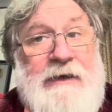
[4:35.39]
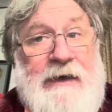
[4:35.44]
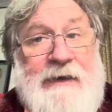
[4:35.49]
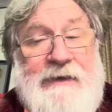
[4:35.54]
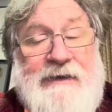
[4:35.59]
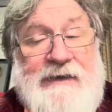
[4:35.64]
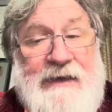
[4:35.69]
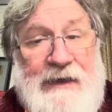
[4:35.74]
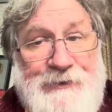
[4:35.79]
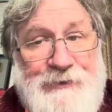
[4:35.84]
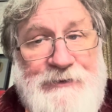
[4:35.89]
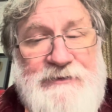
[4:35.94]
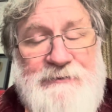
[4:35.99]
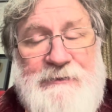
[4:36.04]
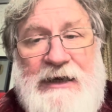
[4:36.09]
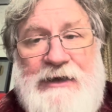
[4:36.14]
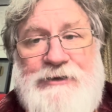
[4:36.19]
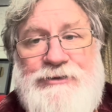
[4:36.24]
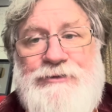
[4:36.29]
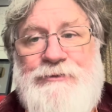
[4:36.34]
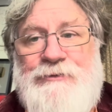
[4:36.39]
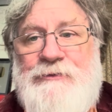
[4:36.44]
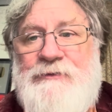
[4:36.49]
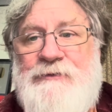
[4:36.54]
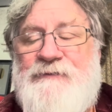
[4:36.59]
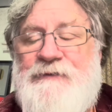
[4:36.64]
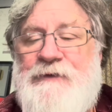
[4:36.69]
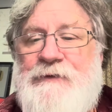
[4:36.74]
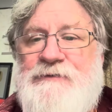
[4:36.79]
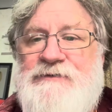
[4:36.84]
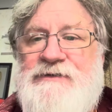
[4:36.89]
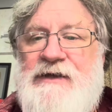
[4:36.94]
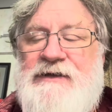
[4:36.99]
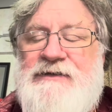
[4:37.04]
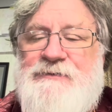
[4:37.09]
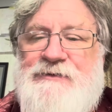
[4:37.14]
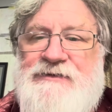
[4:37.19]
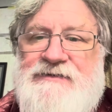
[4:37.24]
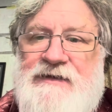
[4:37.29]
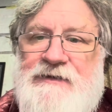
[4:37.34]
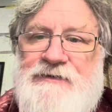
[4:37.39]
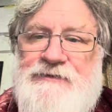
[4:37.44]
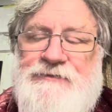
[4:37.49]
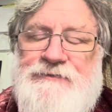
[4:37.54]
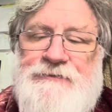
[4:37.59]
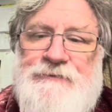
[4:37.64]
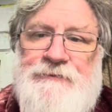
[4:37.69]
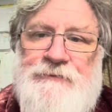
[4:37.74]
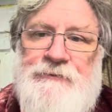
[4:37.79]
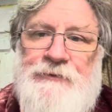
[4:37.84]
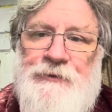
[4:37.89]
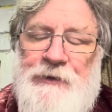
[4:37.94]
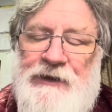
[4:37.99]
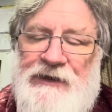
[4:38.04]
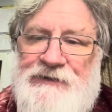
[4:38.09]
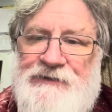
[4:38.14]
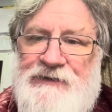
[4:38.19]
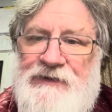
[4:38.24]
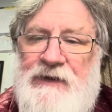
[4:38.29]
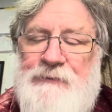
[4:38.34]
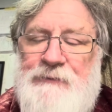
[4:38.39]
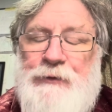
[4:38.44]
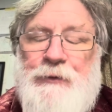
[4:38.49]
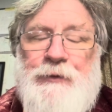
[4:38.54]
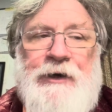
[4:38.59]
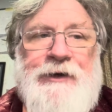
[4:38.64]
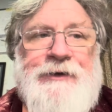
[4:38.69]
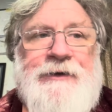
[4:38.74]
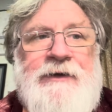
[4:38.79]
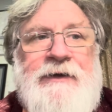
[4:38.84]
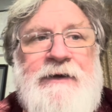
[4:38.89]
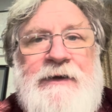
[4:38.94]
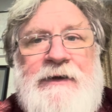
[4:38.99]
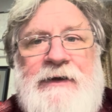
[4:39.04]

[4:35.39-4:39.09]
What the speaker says: I cannot imagine all of those are going to be sent to Rwanda, number one.